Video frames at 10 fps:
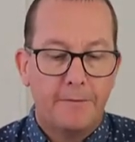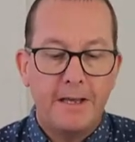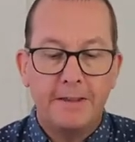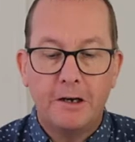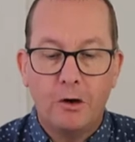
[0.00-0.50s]

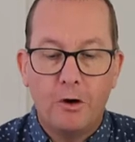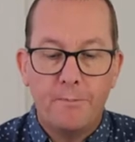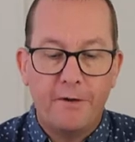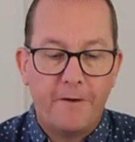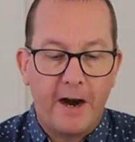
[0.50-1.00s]
Then the Lord
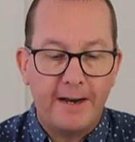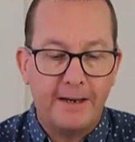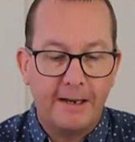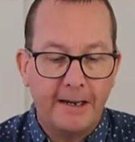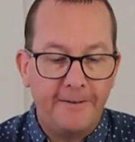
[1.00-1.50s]
provided
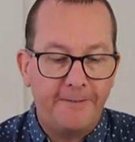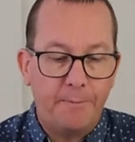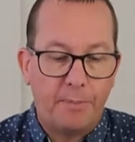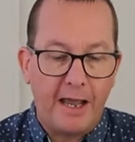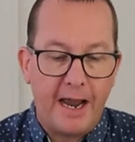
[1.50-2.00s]
a leafy
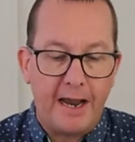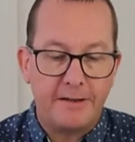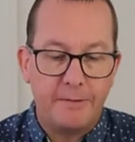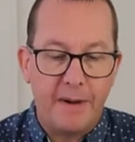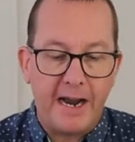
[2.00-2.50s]
plant
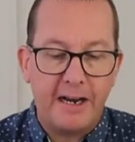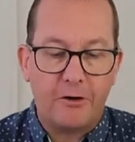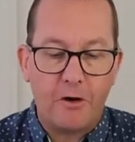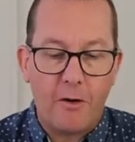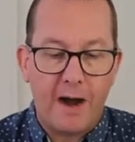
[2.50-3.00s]
and made it
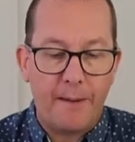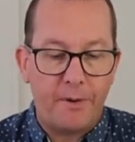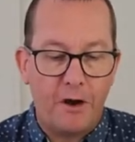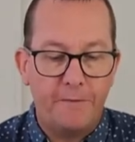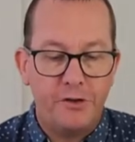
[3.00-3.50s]
grow up
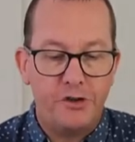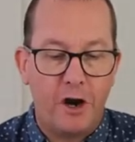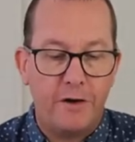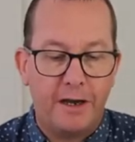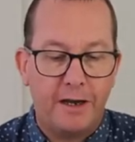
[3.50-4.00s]
over
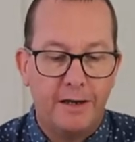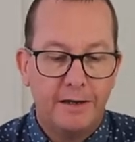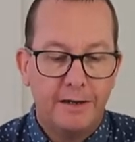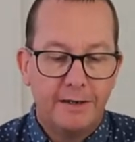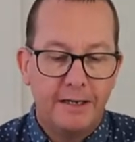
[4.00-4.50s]
Jonah
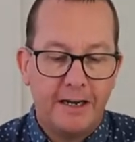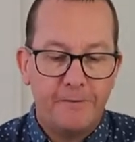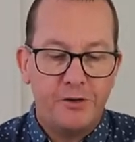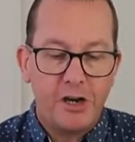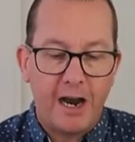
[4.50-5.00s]
to
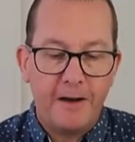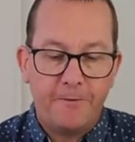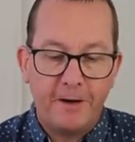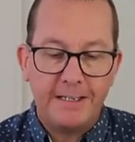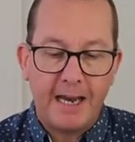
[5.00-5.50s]
give shade
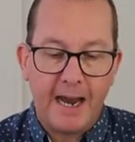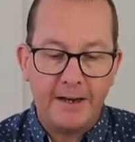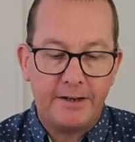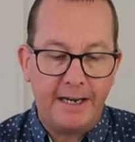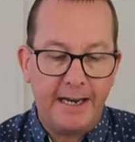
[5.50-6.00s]
for his
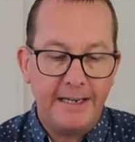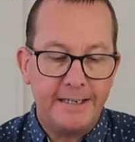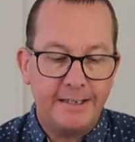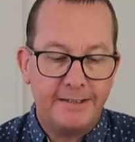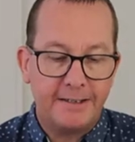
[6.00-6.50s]
head to ease
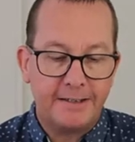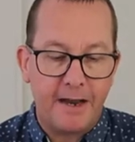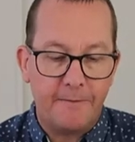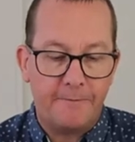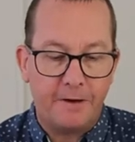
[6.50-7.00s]
his
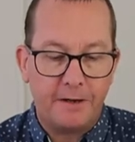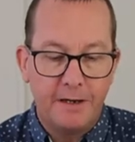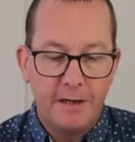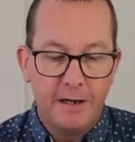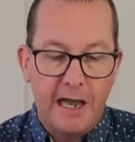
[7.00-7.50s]
discomfort,
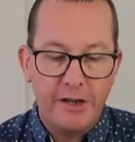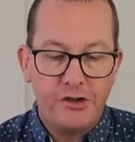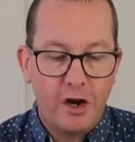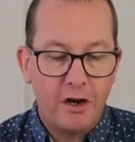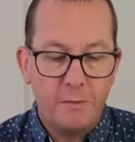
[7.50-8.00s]
and
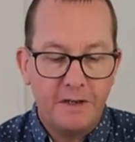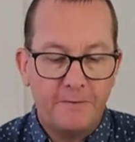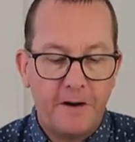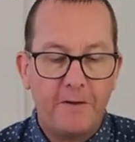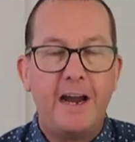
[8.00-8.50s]
Jonah was
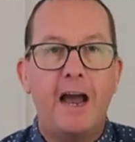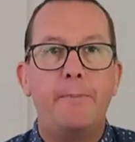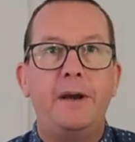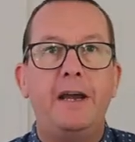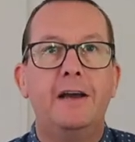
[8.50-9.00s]
very
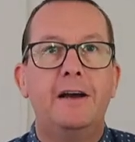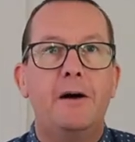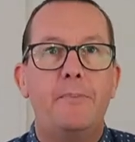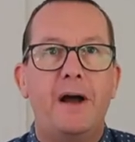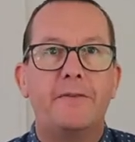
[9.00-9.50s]
happy
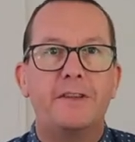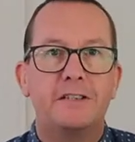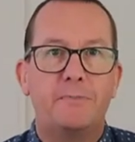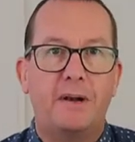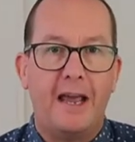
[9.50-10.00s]
about
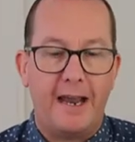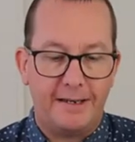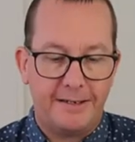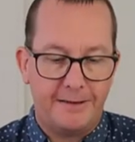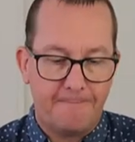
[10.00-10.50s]
this
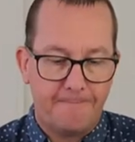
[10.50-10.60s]
plant.